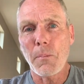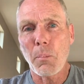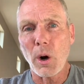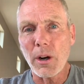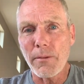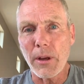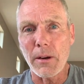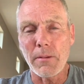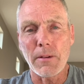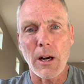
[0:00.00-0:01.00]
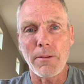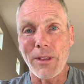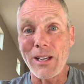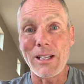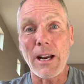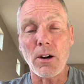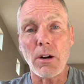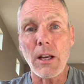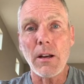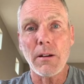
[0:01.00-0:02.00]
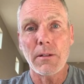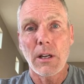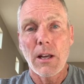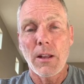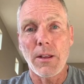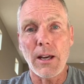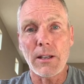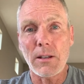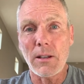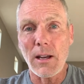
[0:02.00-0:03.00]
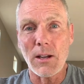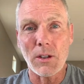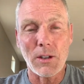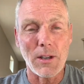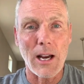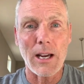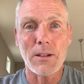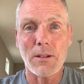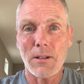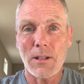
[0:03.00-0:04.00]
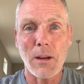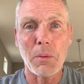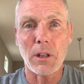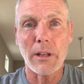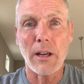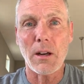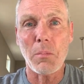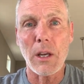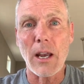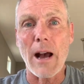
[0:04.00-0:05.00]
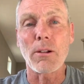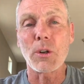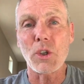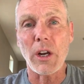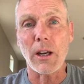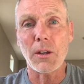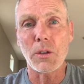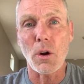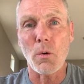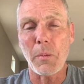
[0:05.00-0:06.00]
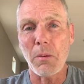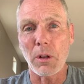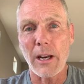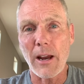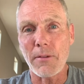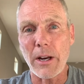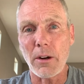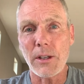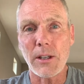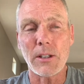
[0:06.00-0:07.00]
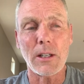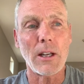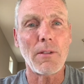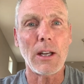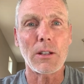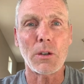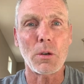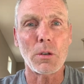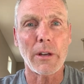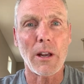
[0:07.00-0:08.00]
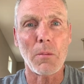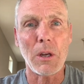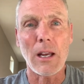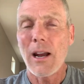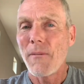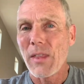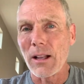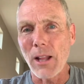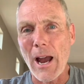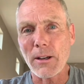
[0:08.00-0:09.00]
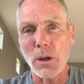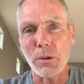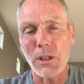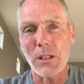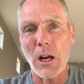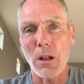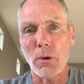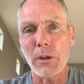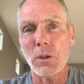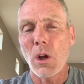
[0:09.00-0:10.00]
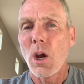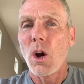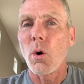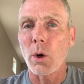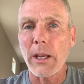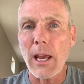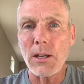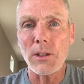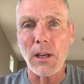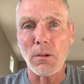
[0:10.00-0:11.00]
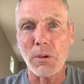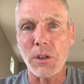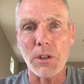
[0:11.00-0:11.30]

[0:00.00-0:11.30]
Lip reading: part of the dairy that is not typically going to be allergenic. So people that have dairy sensitivities, it's usually going to be lactose intolerance or casein, which is